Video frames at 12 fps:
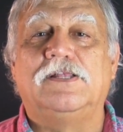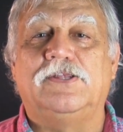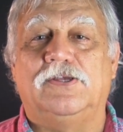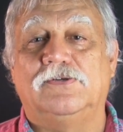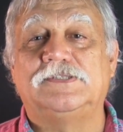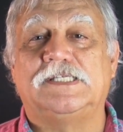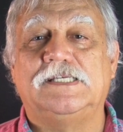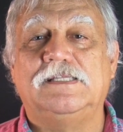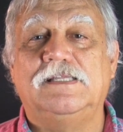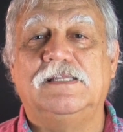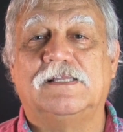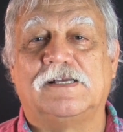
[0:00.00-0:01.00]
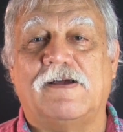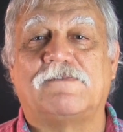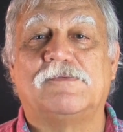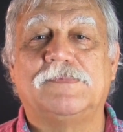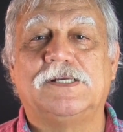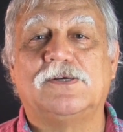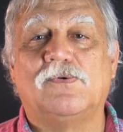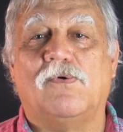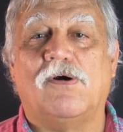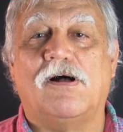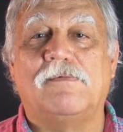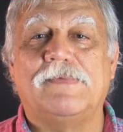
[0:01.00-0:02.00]
using the government of
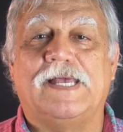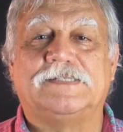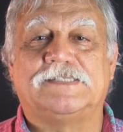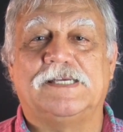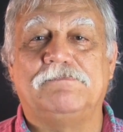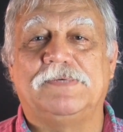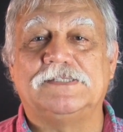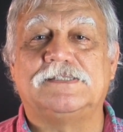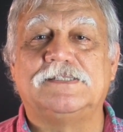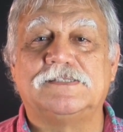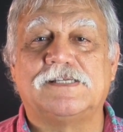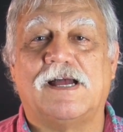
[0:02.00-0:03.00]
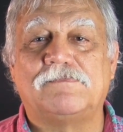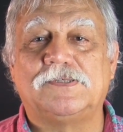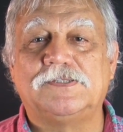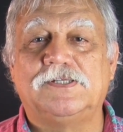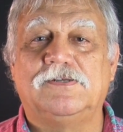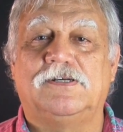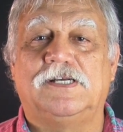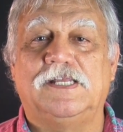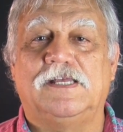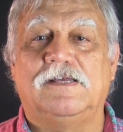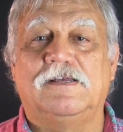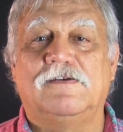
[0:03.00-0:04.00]
Guam as a business
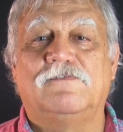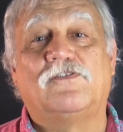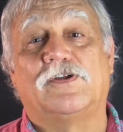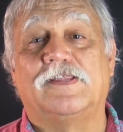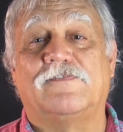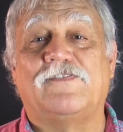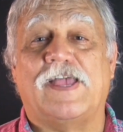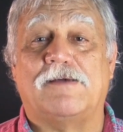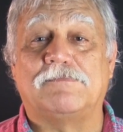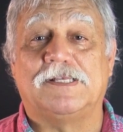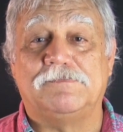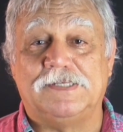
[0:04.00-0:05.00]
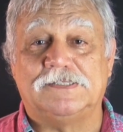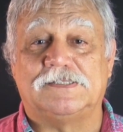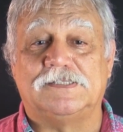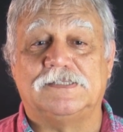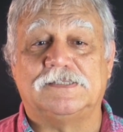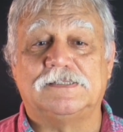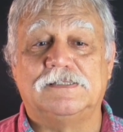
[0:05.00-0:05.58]
opportunity for the family business.